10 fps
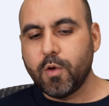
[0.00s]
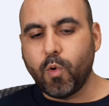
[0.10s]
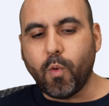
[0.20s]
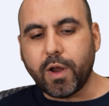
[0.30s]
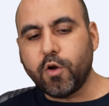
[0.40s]

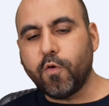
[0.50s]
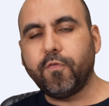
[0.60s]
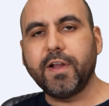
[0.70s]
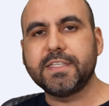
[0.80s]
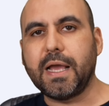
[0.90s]
We want to know,
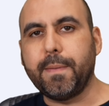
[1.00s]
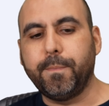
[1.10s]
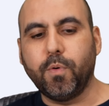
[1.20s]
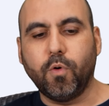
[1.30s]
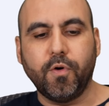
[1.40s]
for
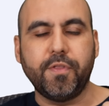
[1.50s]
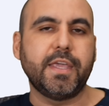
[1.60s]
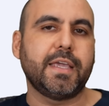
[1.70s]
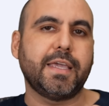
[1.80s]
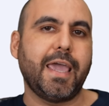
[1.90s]
example,
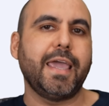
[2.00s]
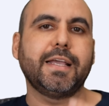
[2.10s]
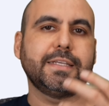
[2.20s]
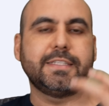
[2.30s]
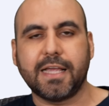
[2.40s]
the
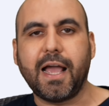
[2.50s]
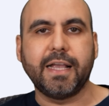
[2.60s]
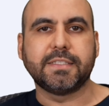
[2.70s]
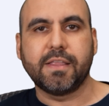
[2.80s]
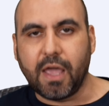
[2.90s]
cake
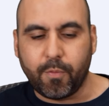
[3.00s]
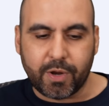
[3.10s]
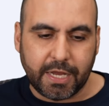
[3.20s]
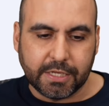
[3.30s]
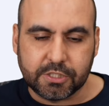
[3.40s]
size that we need.